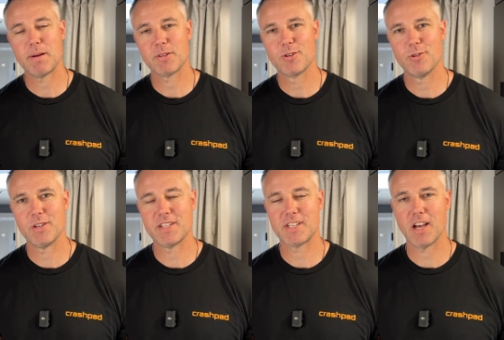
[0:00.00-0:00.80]
number 2
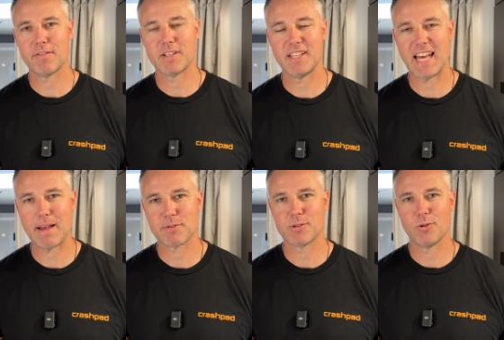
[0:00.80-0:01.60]
is go over to the
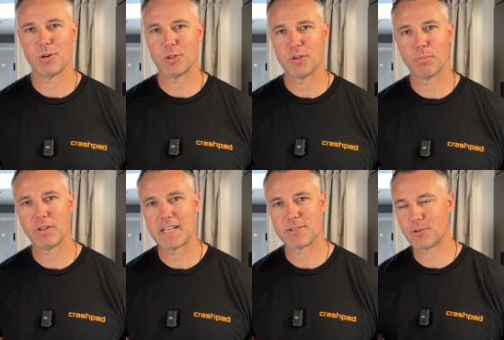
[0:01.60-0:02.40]
App Store or Google
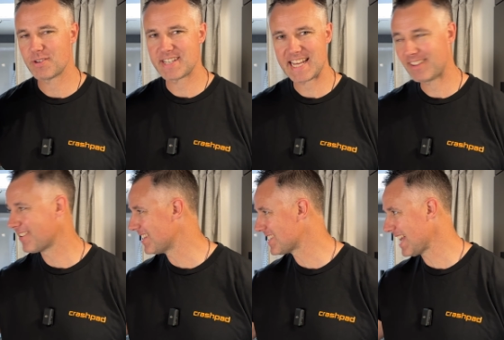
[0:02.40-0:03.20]
Play Store and
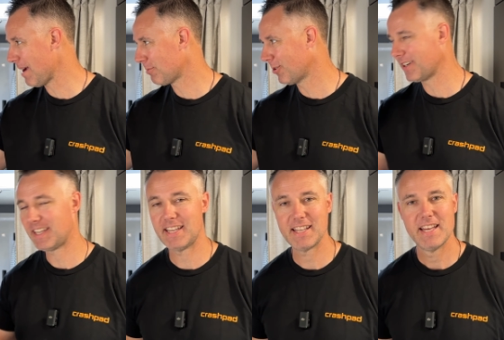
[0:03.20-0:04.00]
download this app right
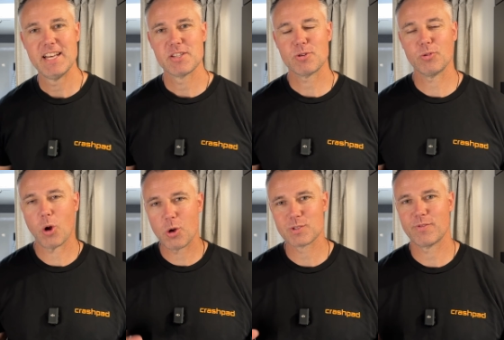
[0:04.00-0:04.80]
here. It's called
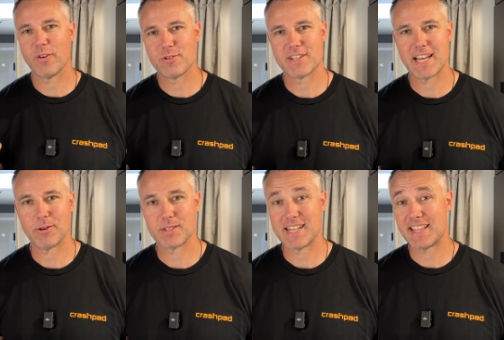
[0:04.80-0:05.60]

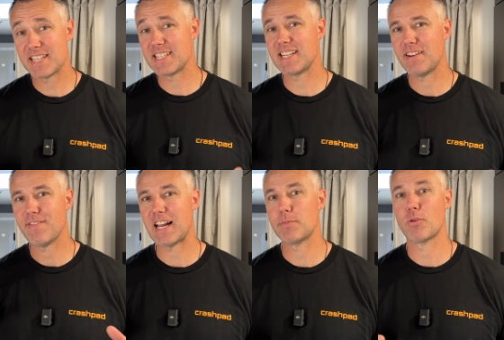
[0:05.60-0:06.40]
OusPhoneTowers. Now this is an
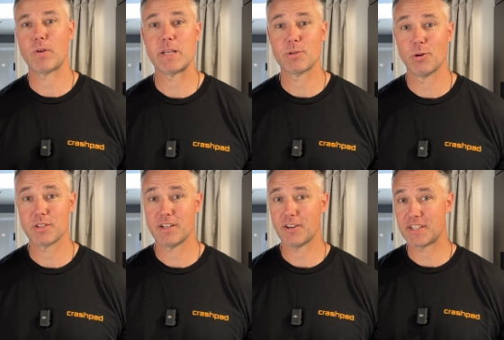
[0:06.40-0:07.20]
invaluable
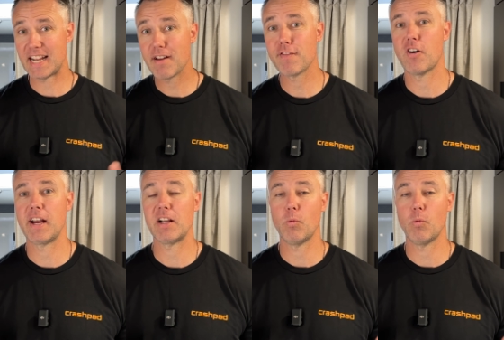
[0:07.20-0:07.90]
resource in identifying